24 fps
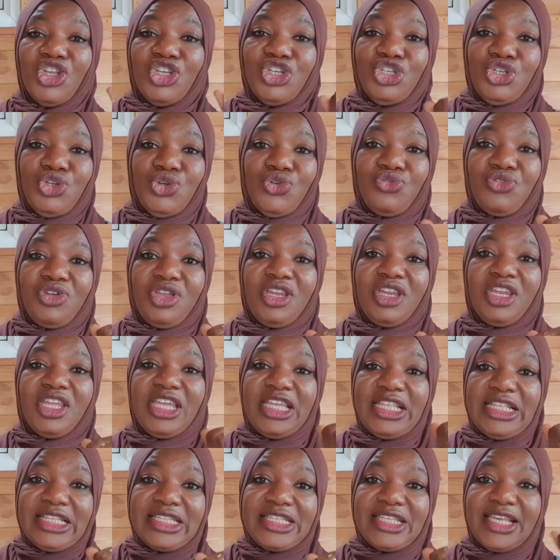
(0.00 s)
during
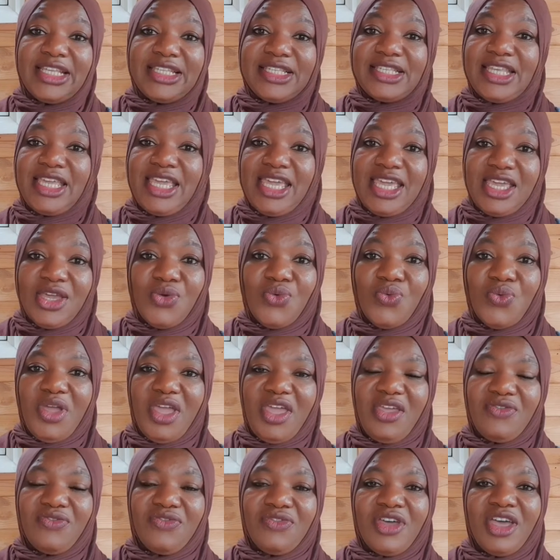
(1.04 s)
intense heat
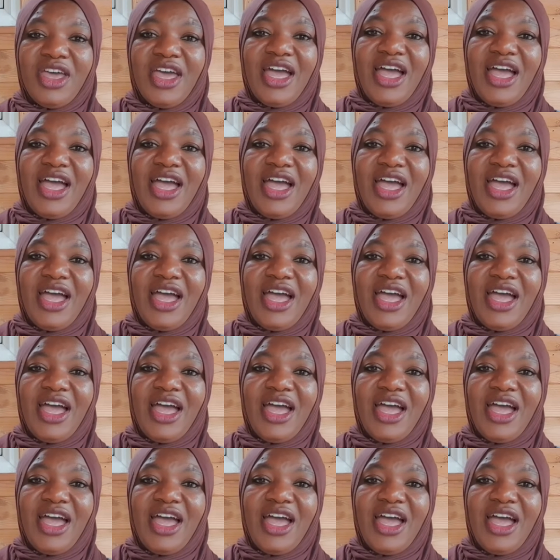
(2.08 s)
wave.